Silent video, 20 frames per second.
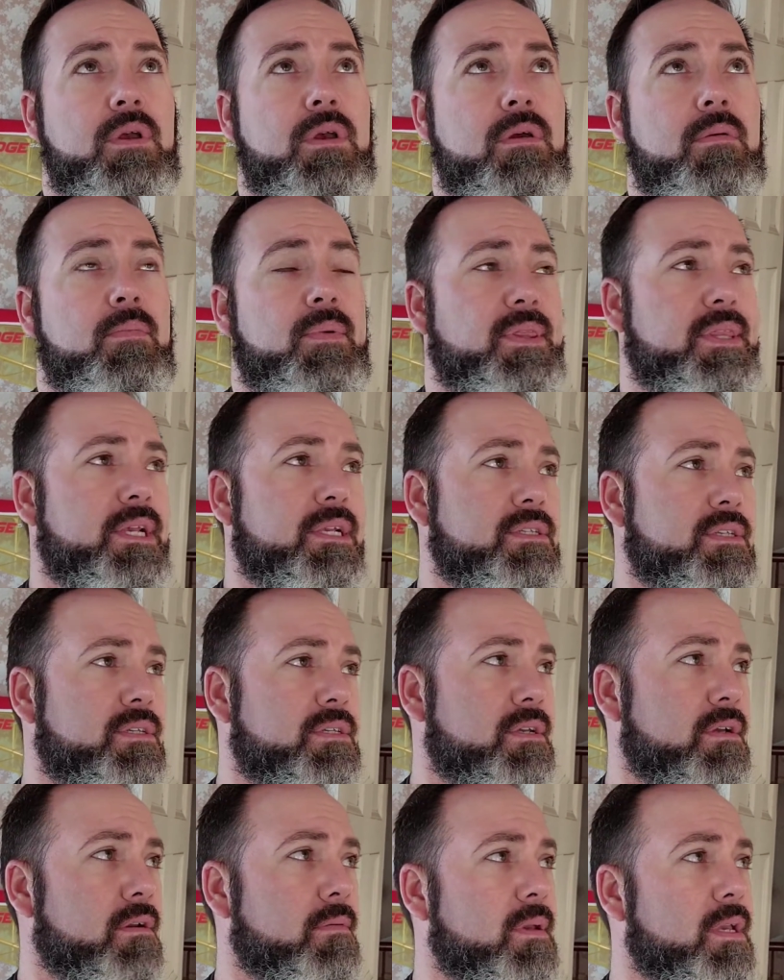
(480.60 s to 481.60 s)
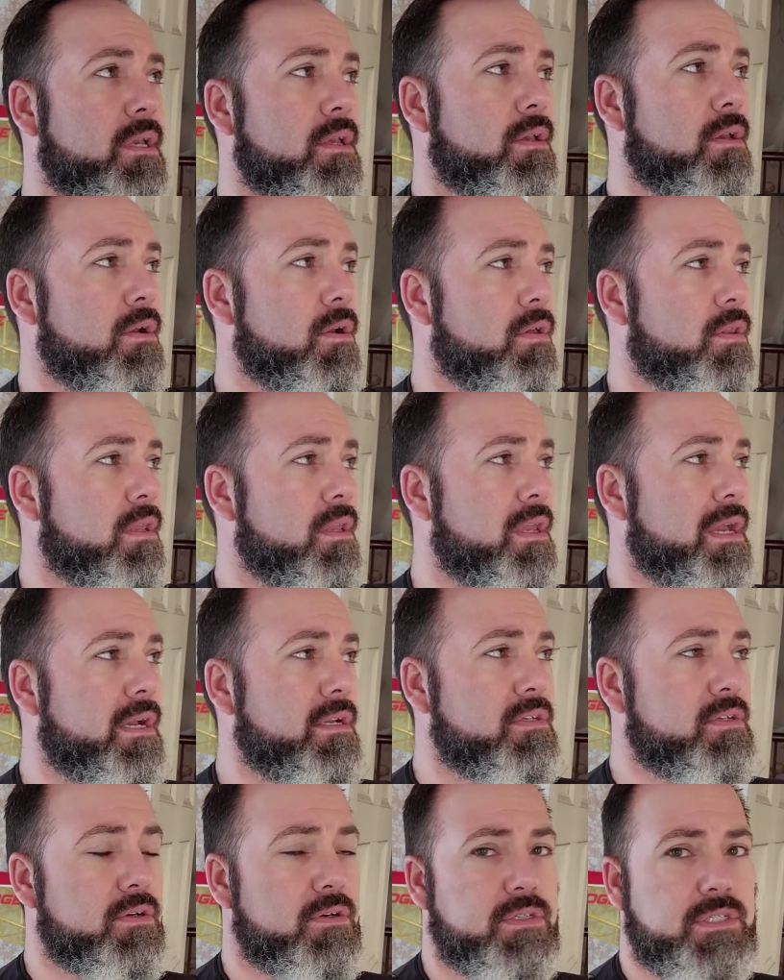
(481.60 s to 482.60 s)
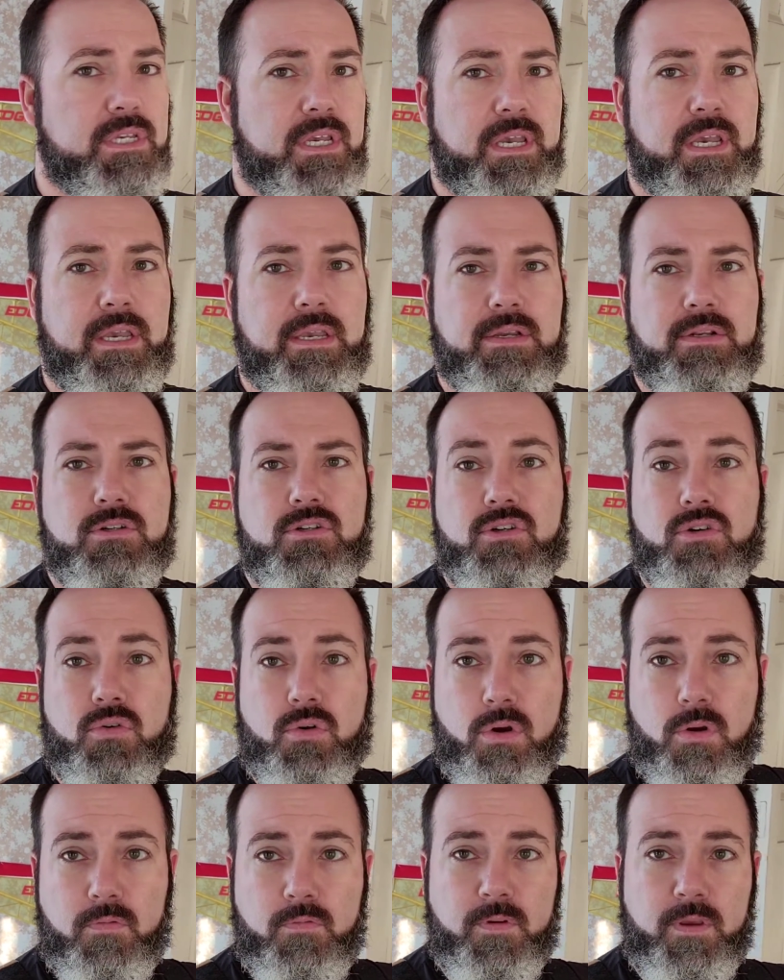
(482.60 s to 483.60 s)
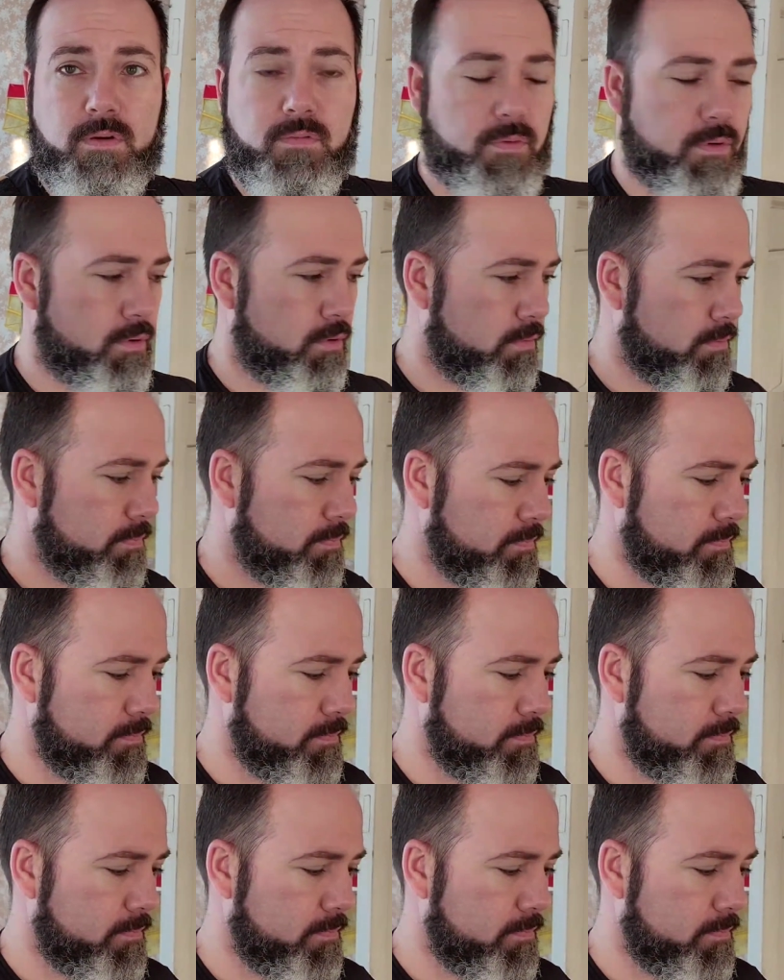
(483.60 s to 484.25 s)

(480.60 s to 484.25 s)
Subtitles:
But this is going to be, you know, the nicer, say, trophy room.